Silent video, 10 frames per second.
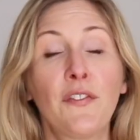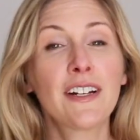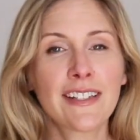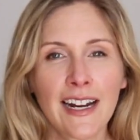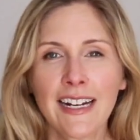If you
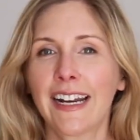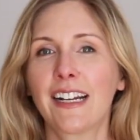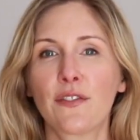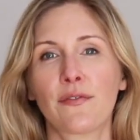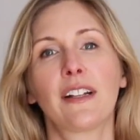decide to get
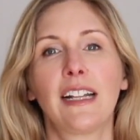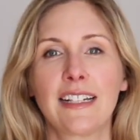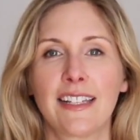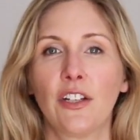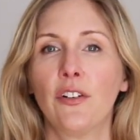into
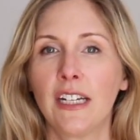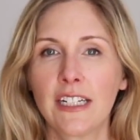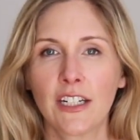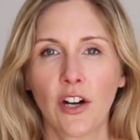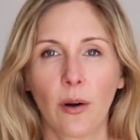freelancing, you need
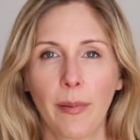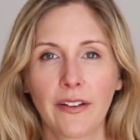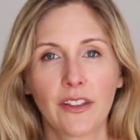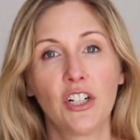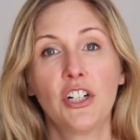to know
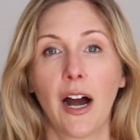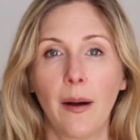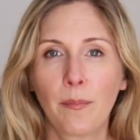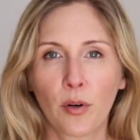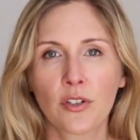about the
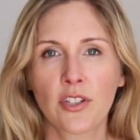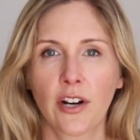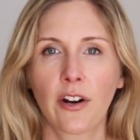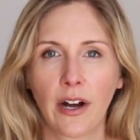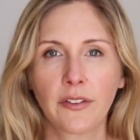job boards that
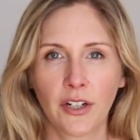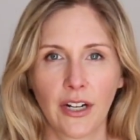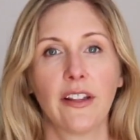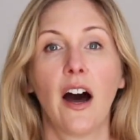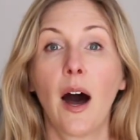are out there
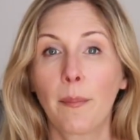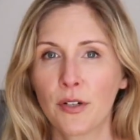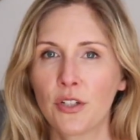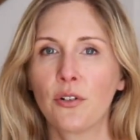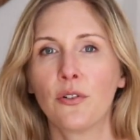and the
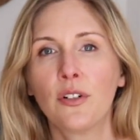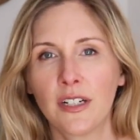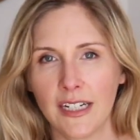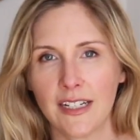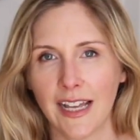
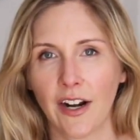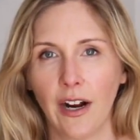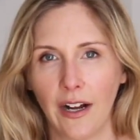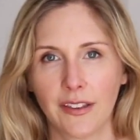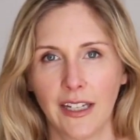opportunities that are
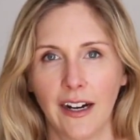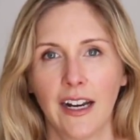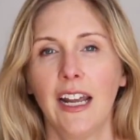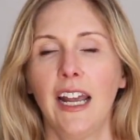out there.